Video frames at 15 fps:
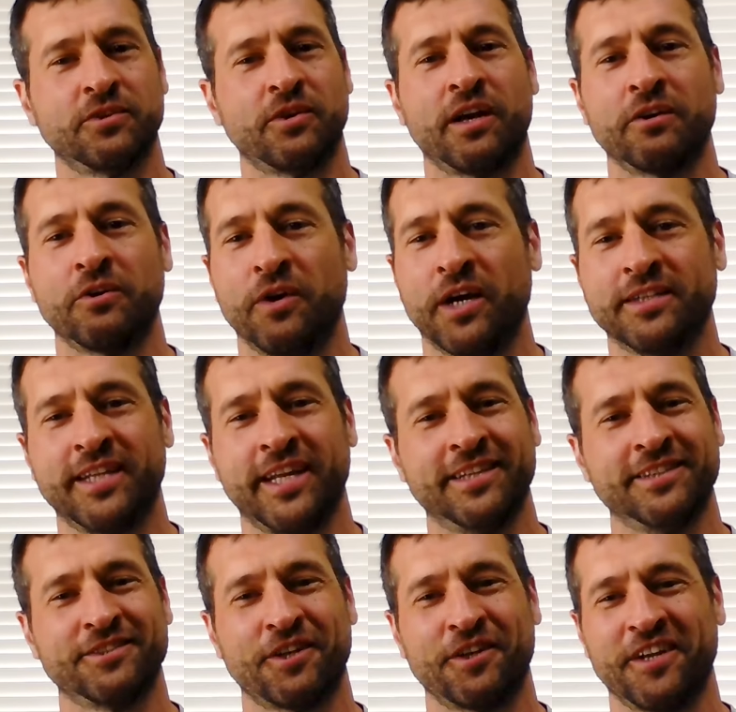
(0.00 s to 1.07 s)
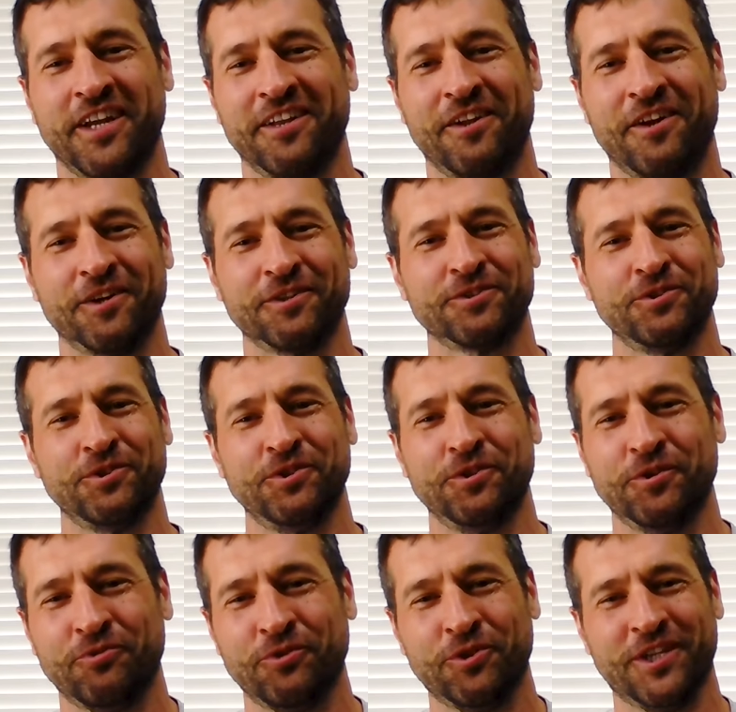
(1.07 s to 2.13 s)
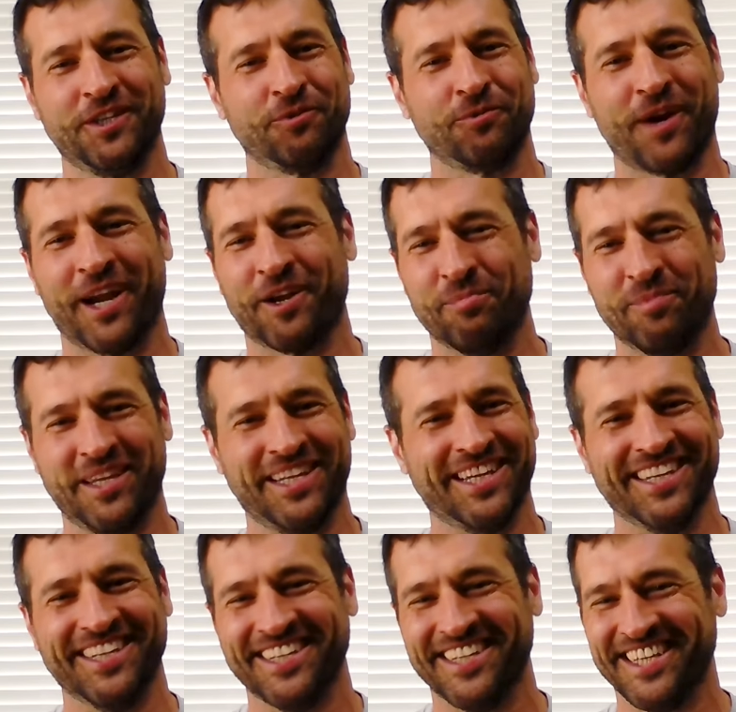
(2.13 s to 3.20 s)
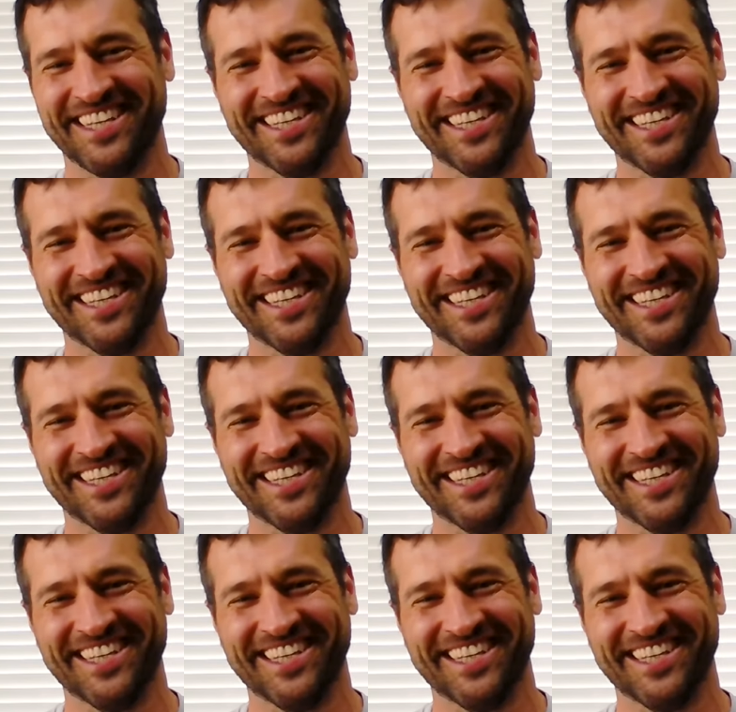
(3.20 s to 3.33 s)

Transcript: so I'll go on tangents all day long. So if you need to wrangle me in.